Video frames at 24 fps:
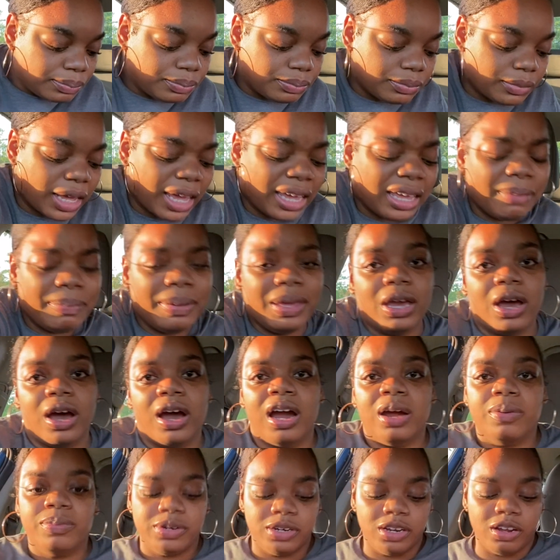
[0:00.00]
It could be
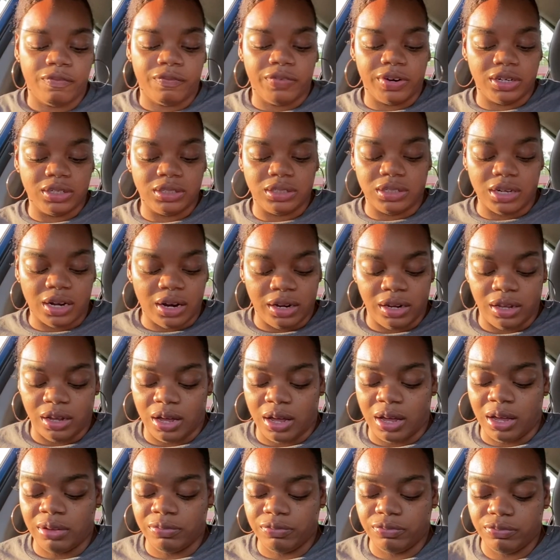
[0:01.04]
hard when you're first starting
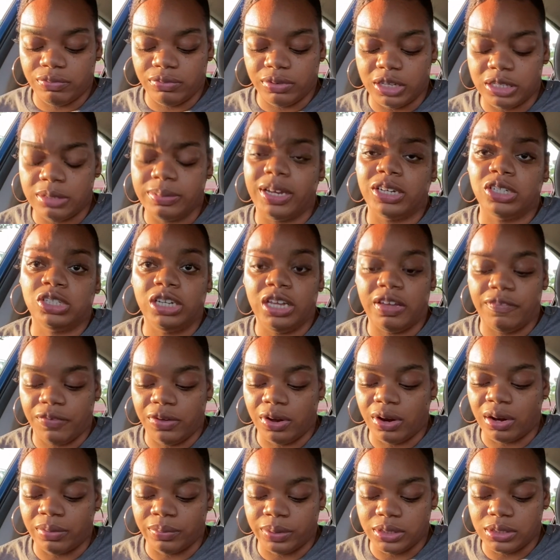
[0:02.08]
off, especially if
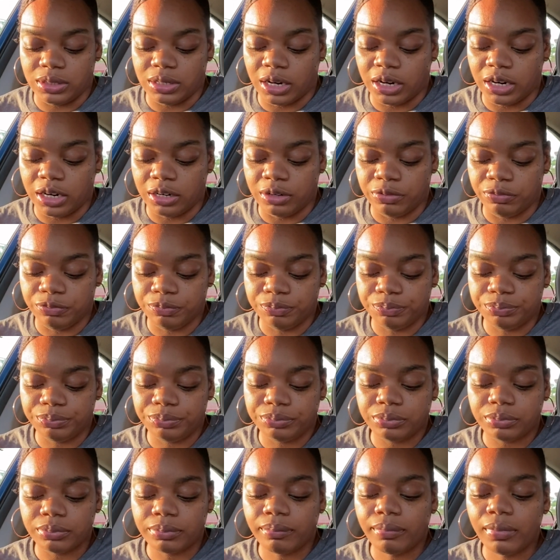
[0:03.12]
you're on reserve.
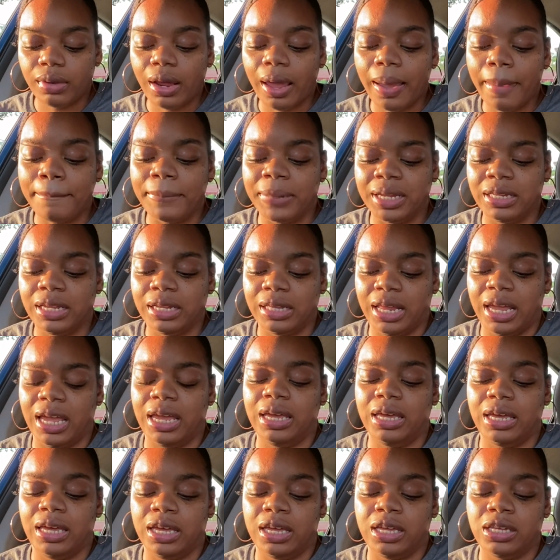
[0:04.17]
But the
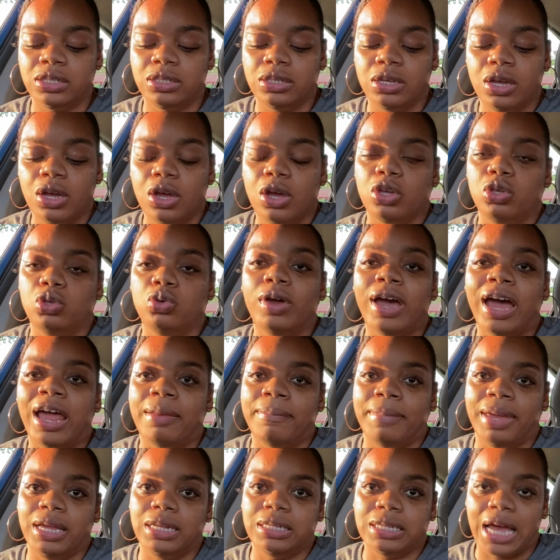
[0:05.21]
thing is, you got to
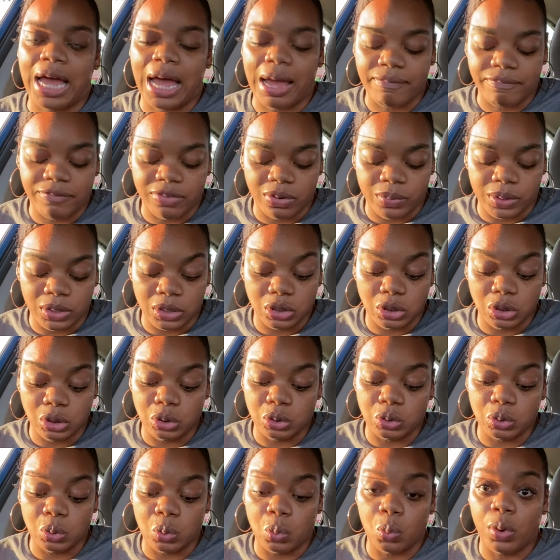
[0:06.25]
make time for what
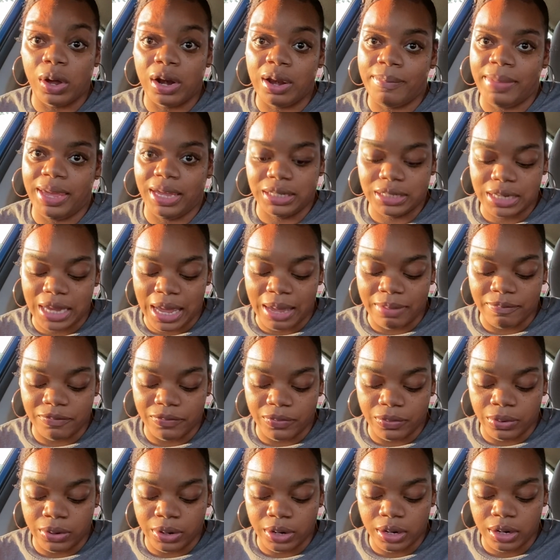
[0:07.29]
you want to make time
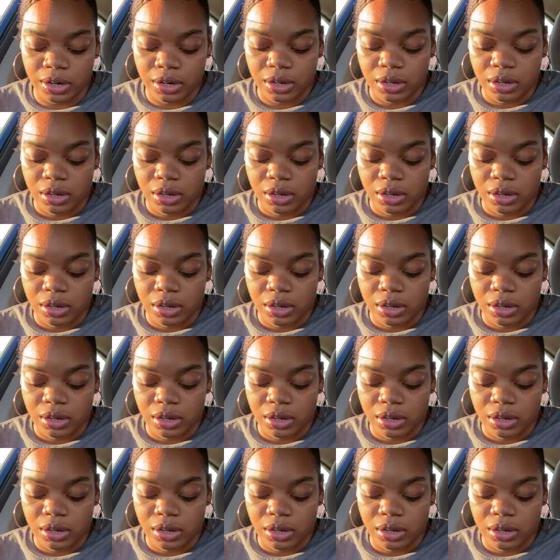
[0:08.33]
for.